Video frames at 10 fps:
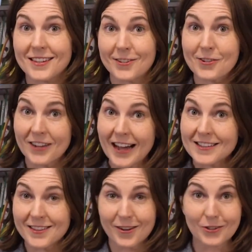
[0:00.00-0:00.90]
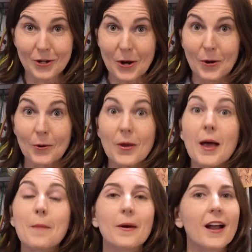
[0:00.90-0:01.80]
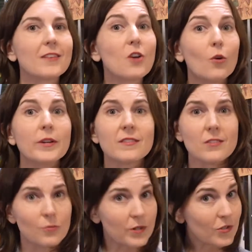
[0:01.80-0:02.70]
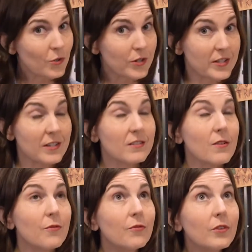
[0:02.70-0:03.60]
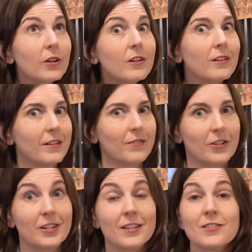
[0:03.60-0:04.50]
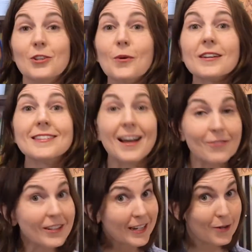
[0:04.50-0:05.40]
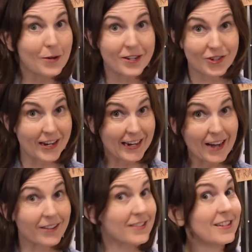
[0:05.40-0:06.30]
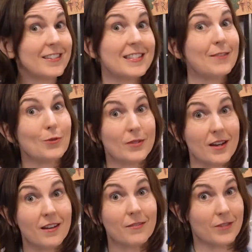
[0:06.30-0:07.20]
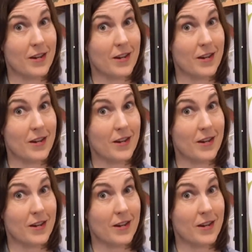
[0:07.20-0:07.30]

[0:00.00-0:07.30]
in your class on your own, but as always, this resource is full of goodness. You are definitely going to want to check it out. It's going to save you a ton of